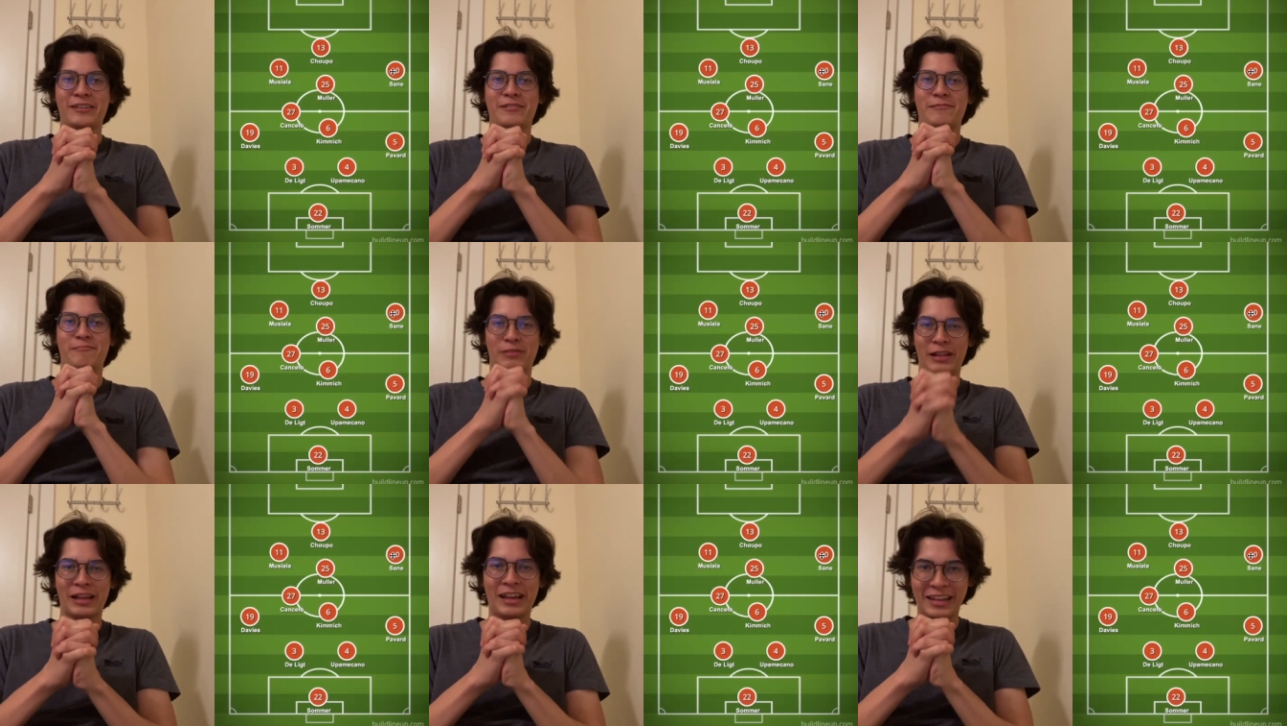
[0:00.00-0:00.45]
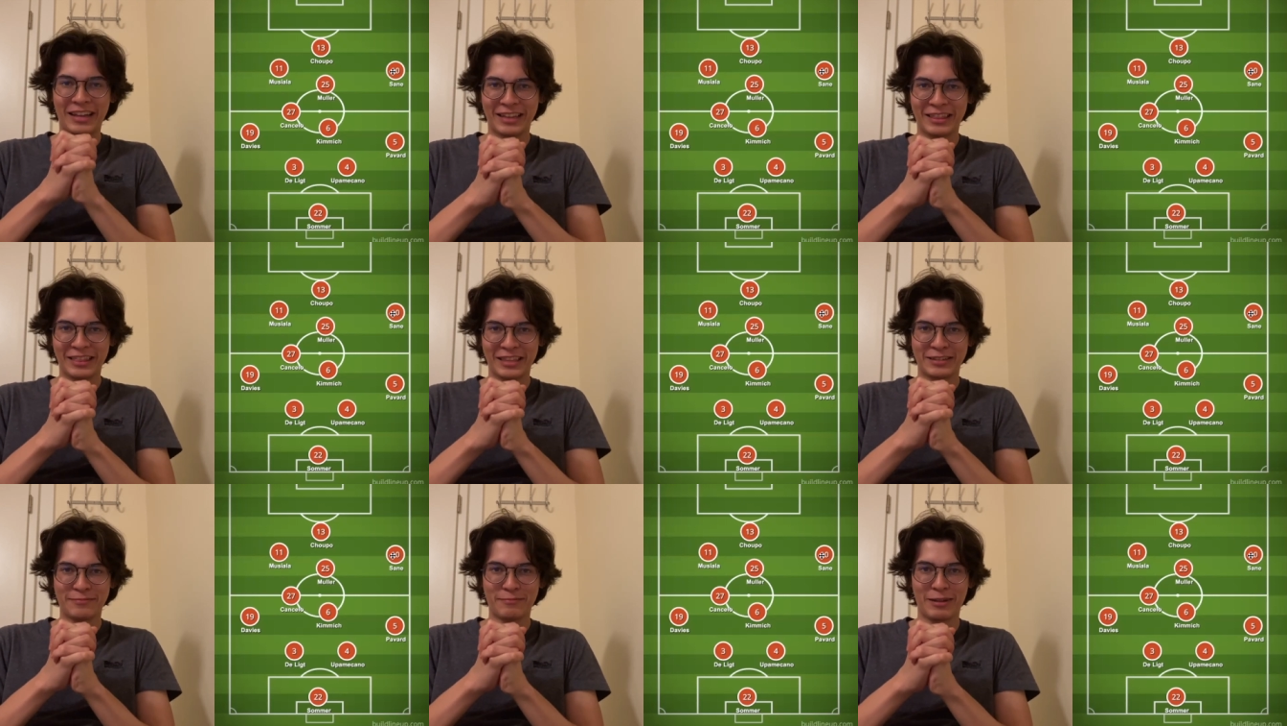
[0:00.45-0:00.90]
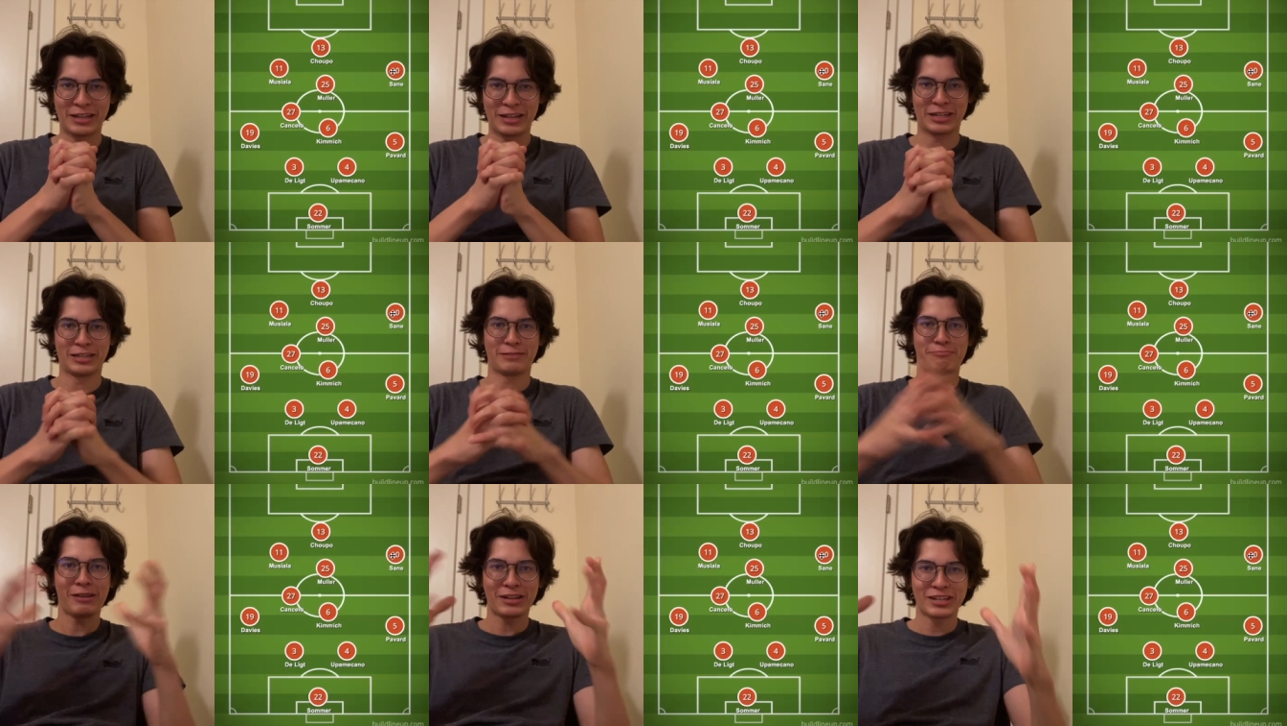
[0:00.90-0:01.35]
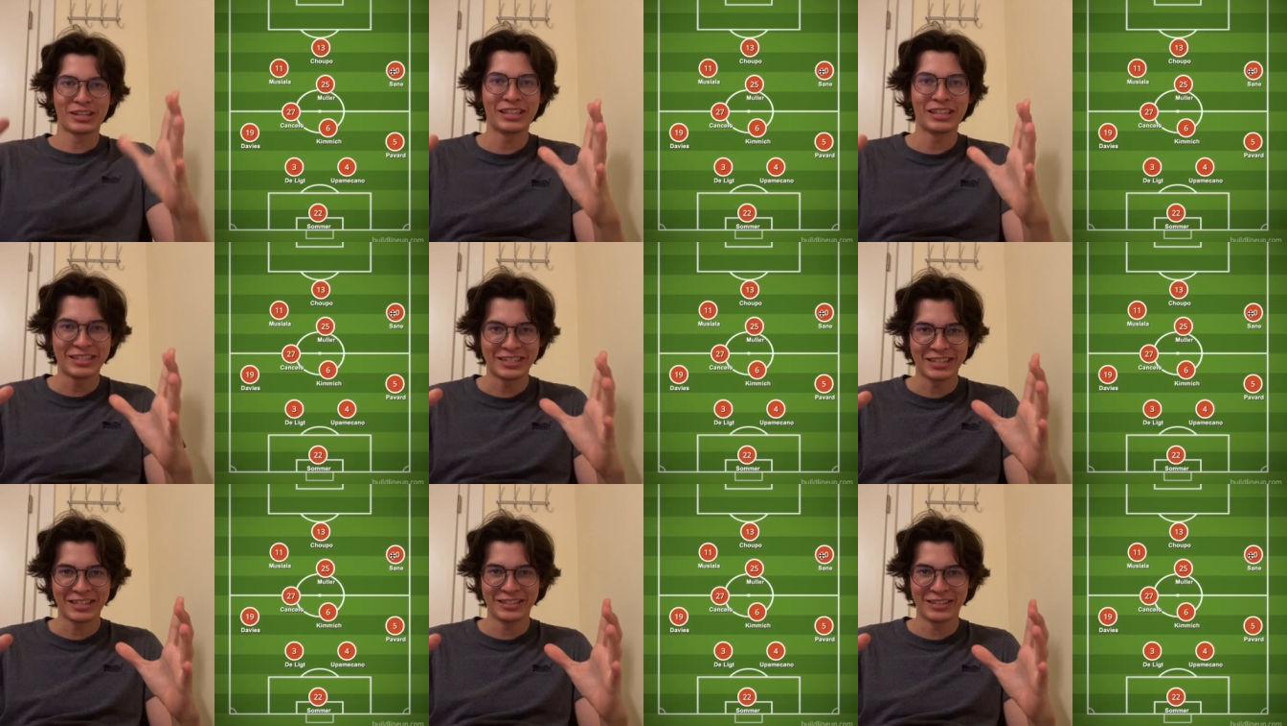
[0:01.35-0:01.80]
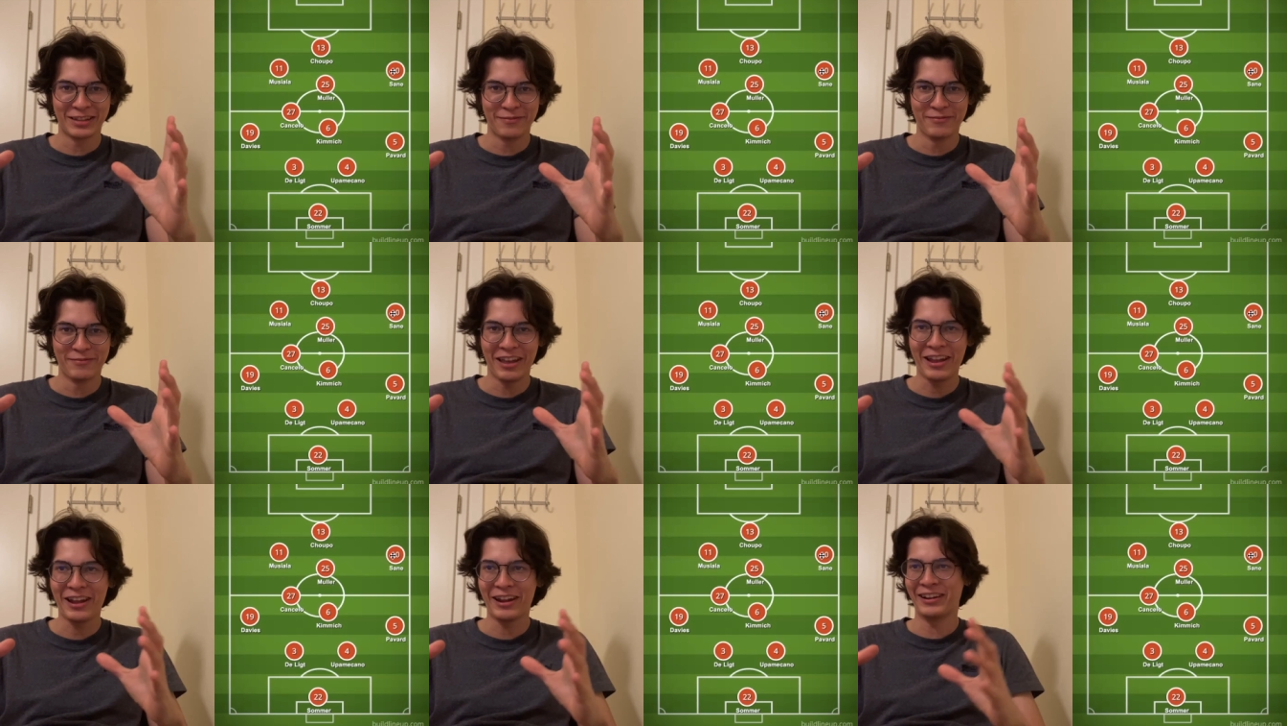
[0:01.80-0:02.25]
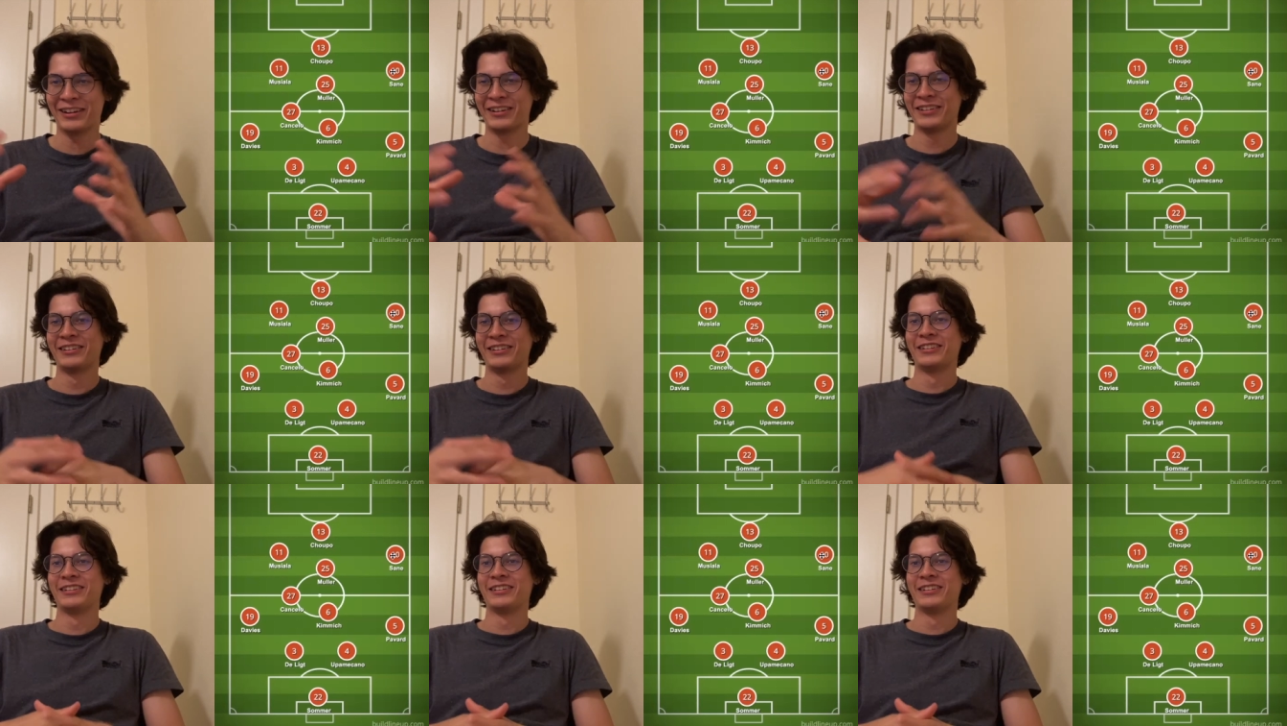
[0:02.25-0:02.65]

playing in this match, especially since I'm there.